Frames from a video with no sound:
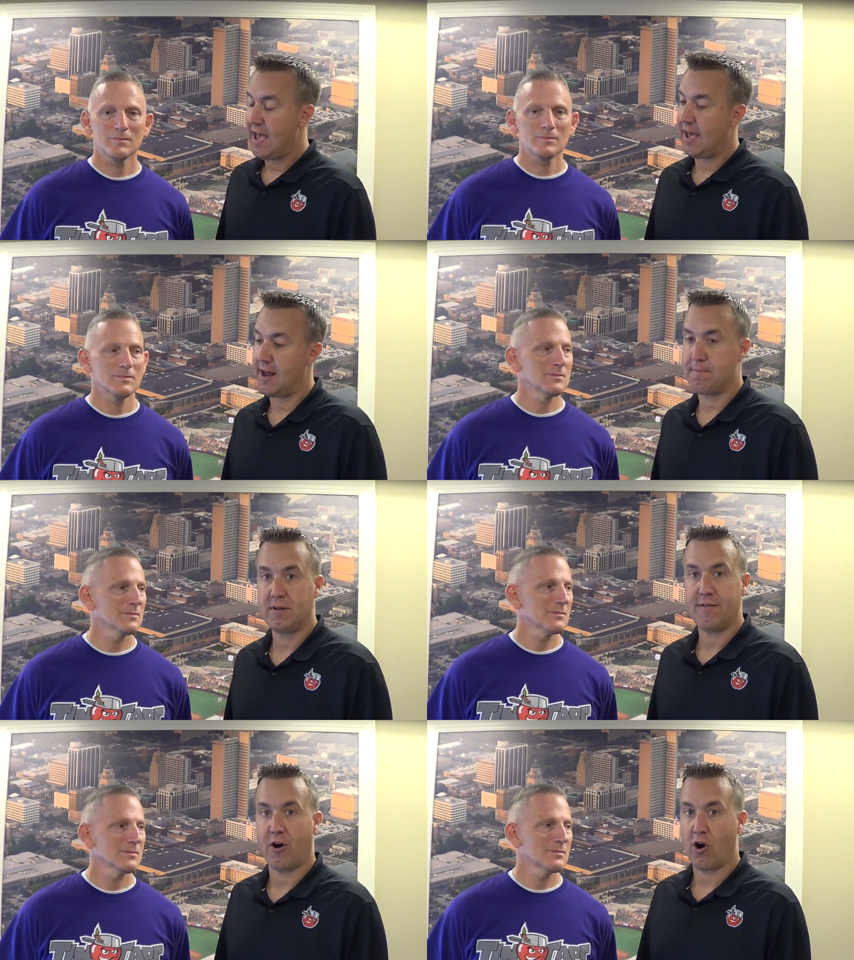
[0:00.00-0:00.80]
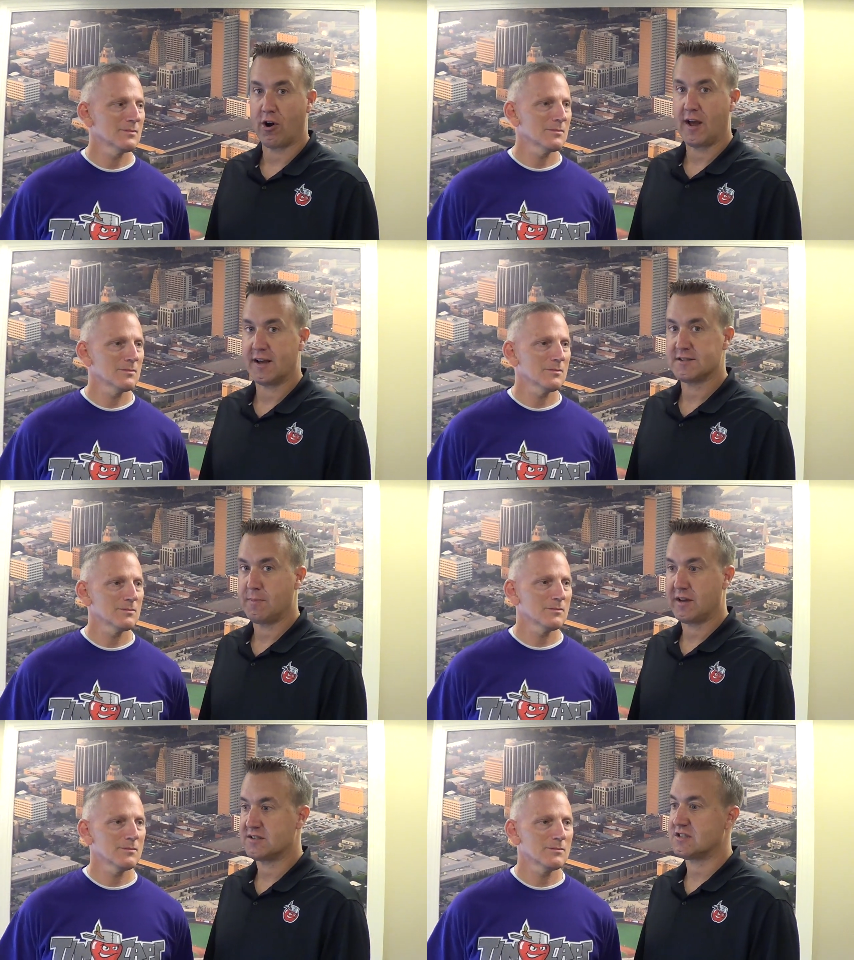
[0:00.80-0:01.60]
Speaker 1: And I believe our
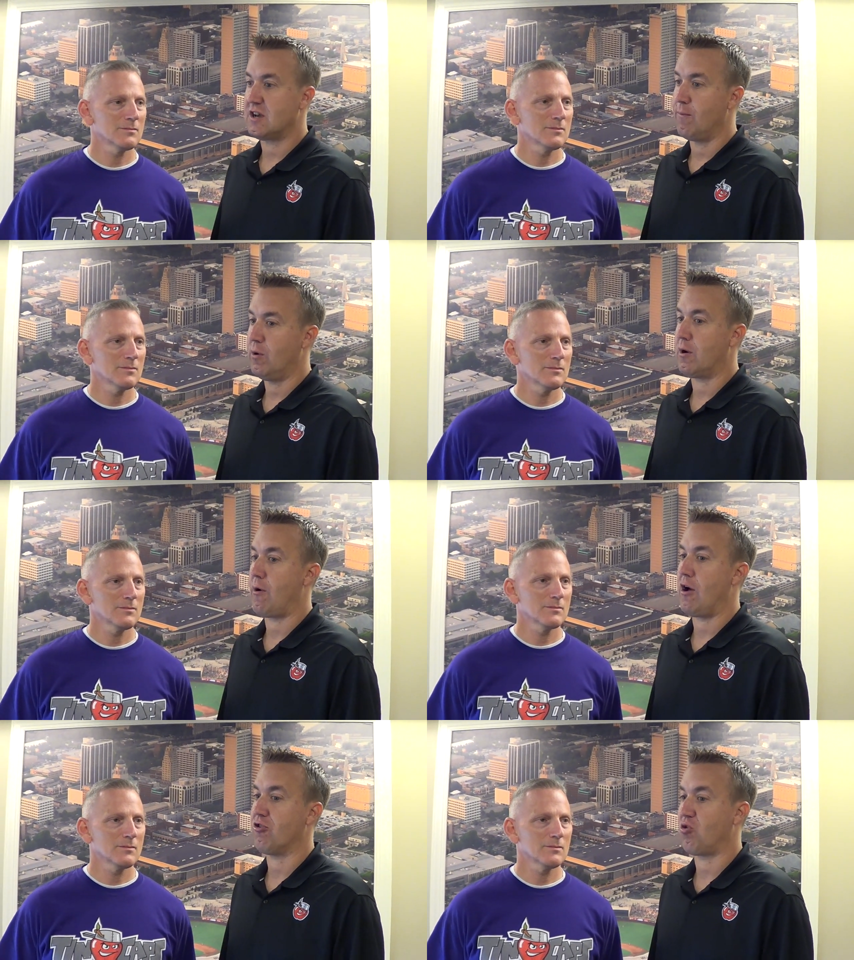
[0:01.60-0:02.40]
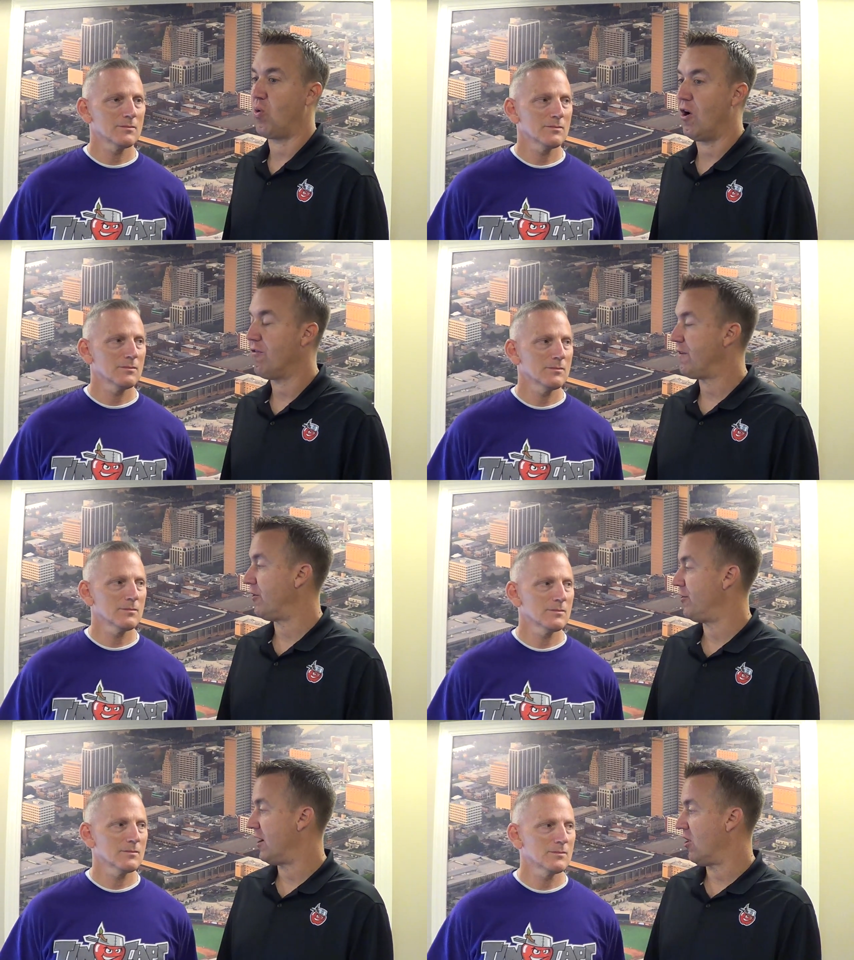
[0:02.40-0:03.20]
guys make somewhere around
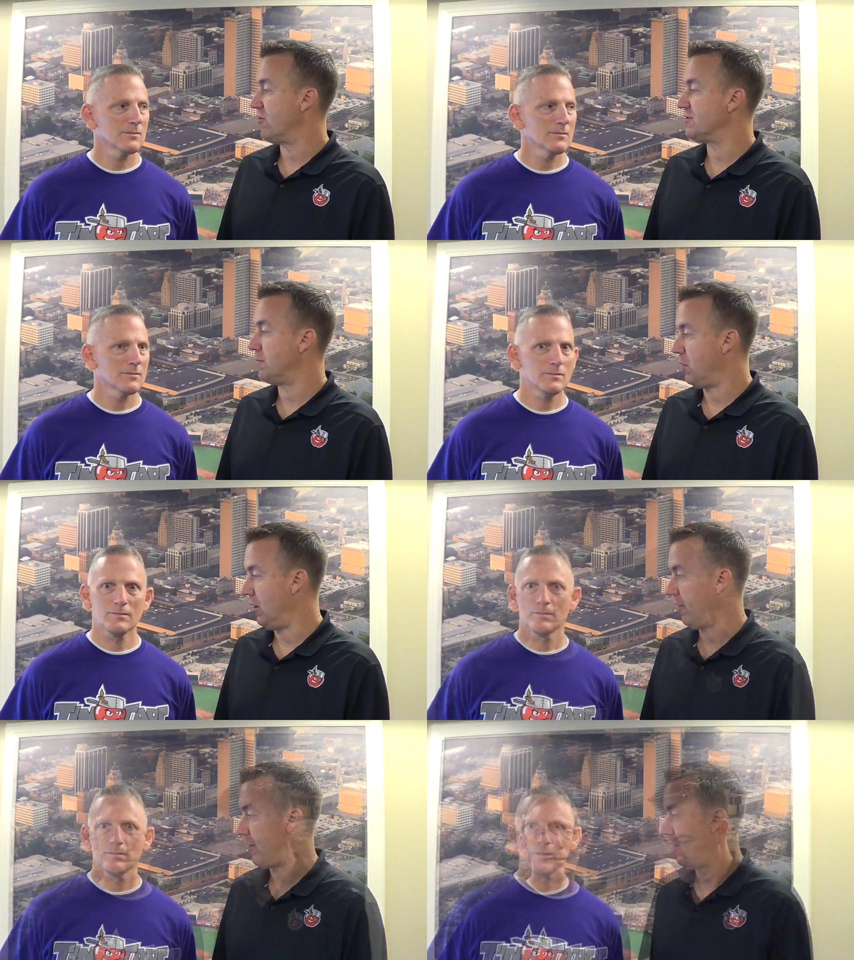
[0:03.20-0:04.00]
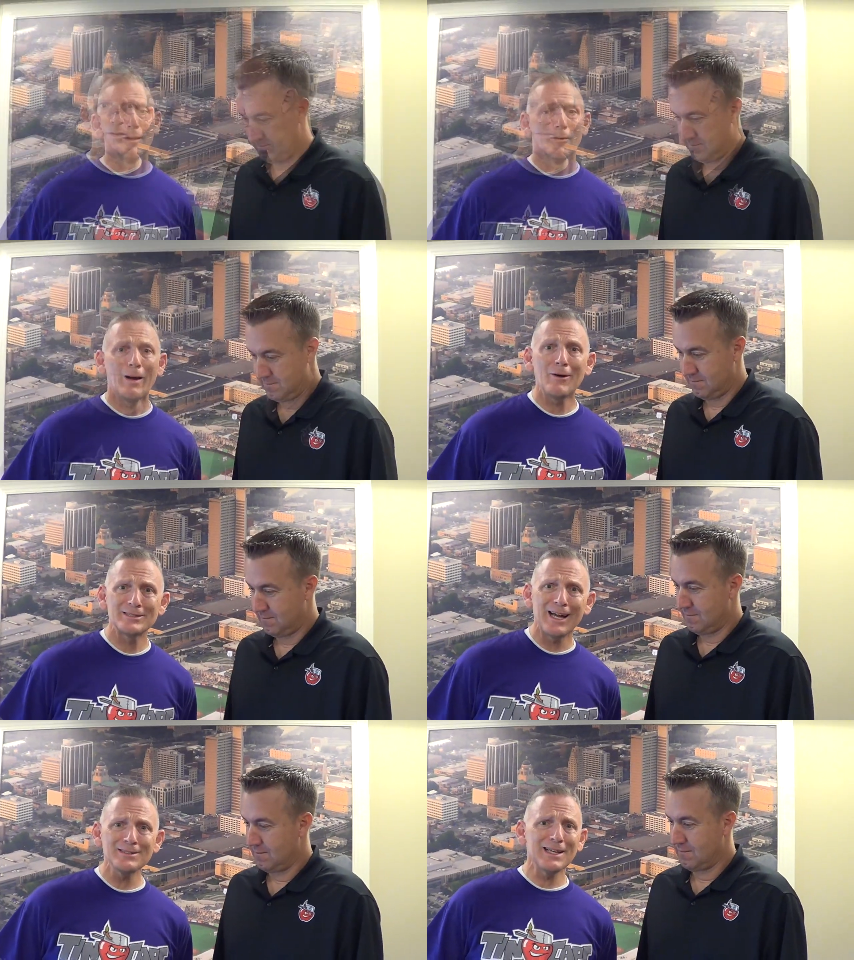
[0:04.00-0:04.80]
$1,200 a month.
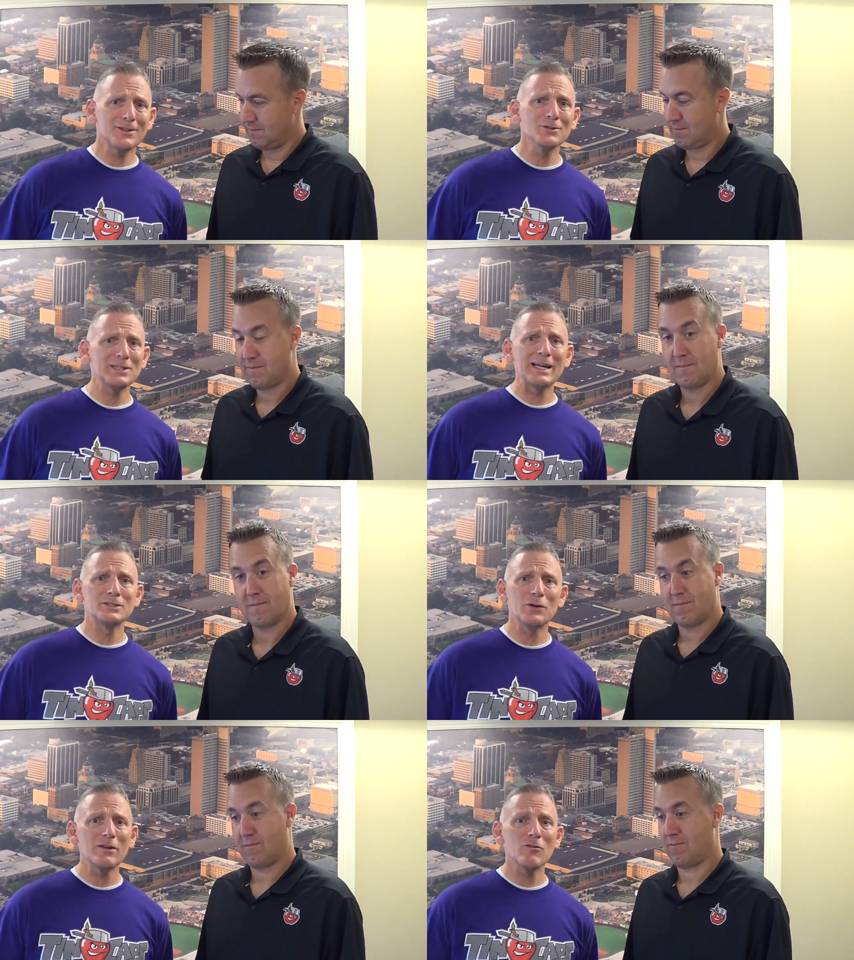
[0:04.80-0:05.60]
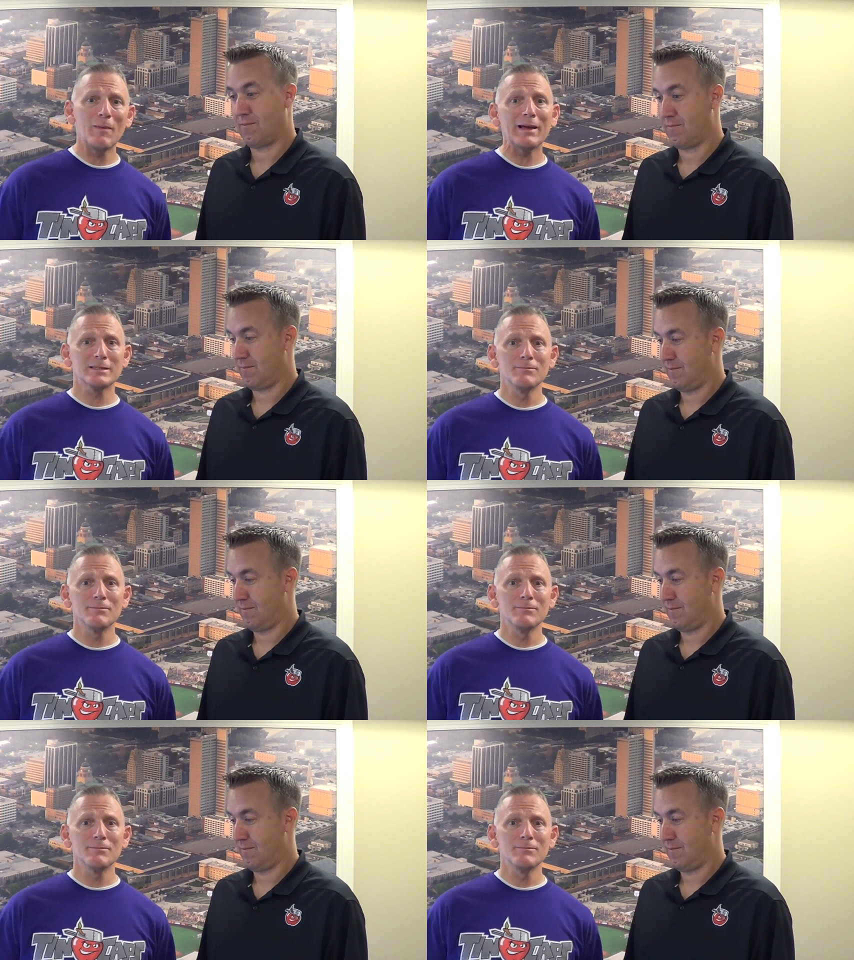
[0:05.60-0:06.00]
Wow, it sounds like those guys don't even make